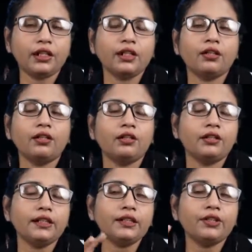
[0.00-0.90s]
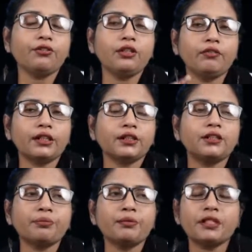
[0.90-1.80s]
That executive
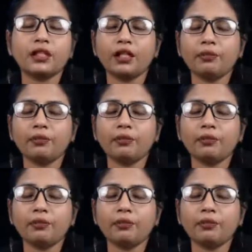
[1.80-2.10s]
actions means the